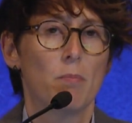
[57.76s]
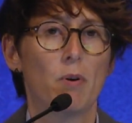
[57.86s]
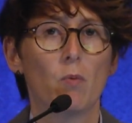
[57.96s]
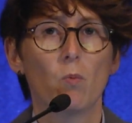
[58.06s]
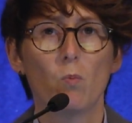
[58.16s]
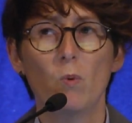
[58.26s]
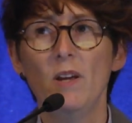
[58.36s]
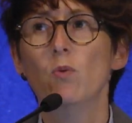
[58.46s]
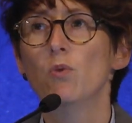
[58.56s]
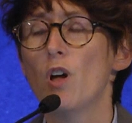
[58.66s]
but
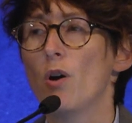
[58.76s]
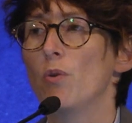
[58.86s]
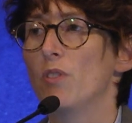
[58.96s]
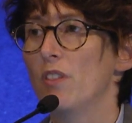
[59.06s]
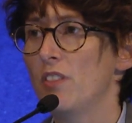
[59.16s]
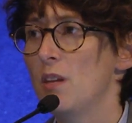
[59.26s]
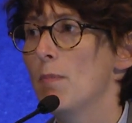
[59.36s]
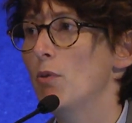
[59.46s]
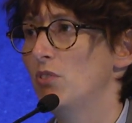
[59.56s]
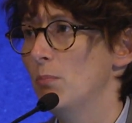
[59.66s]
we all know that the
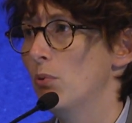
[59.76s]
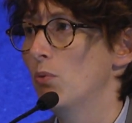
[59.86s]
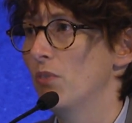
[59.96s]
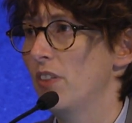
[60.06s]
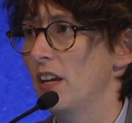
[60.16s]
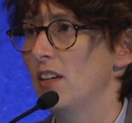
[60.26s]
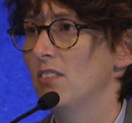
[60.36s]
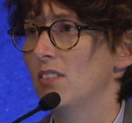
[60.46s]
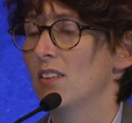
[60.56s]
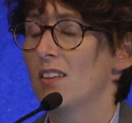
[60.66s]
most important thing
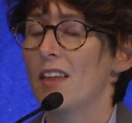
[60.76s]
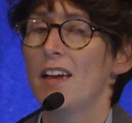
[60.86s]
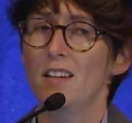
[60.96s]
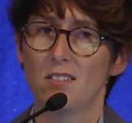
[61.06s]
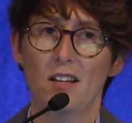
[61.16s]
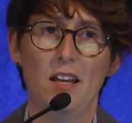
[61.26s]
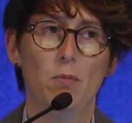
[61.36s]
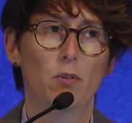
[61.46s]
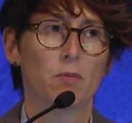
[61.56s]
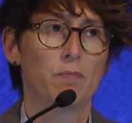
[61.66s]
is that there is a
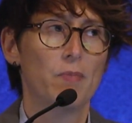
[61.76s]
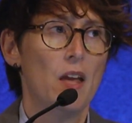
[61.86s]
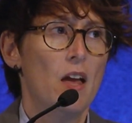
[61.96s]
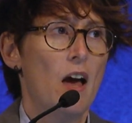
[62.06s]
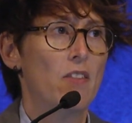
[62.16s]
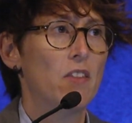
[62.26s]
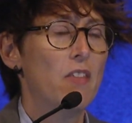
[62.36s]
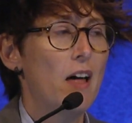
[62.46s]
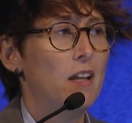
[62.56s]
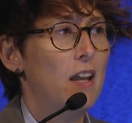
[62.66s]
label, and
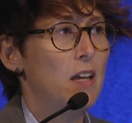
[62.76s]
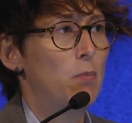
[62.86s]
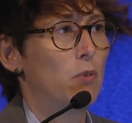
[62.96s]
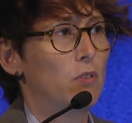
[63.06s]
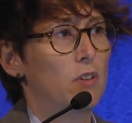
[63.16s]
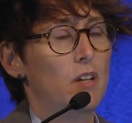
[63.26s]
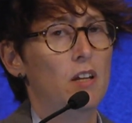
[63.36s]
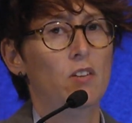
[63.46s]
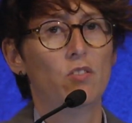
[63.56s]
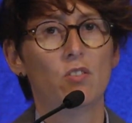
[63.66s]
that label
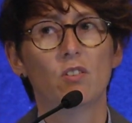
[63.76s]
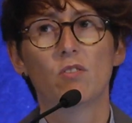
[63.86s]
is